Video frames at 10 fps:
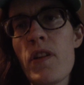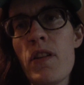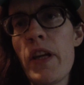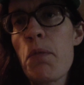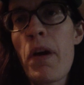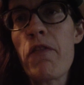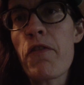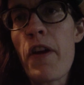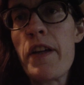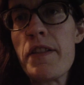Like my
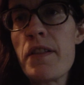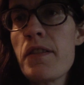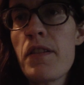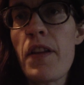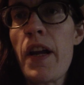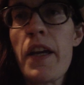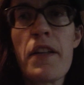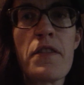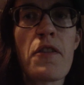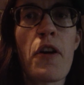friend that I
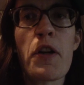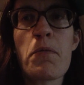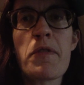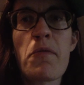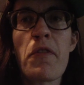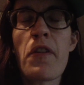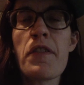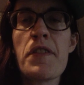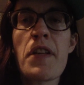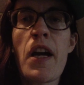get into arguments with all
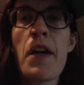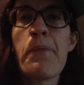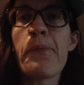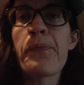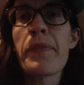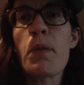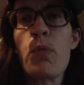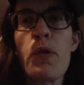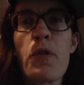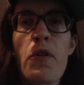the time,
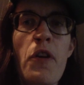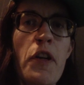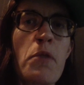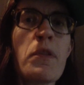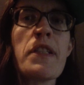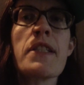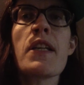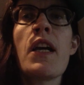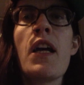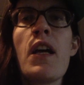political arguments,
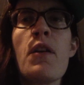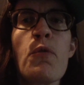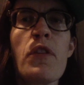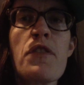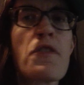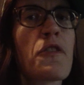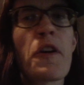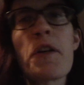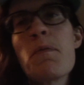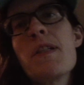religious
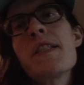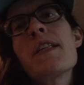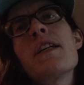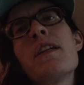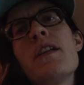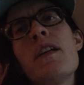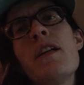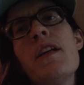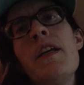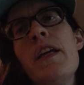arguments,
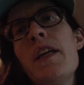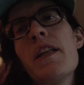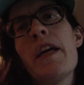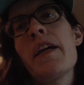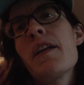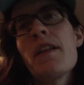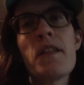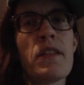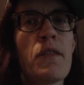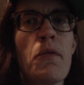he like
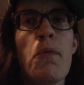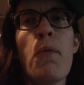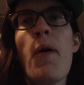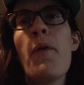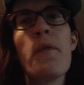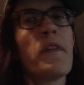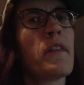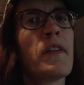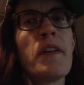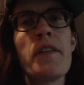won't
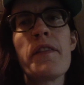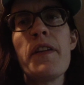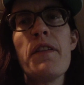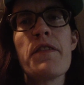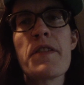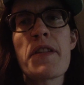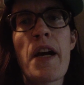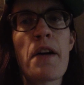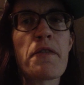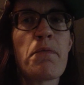leave his
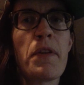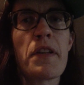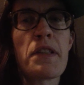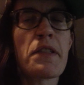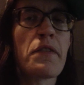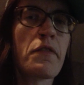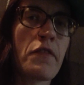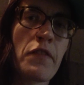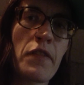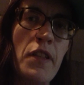house because of
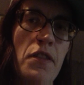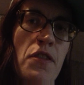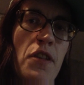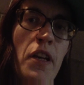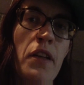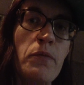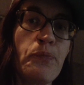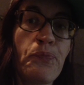this shit.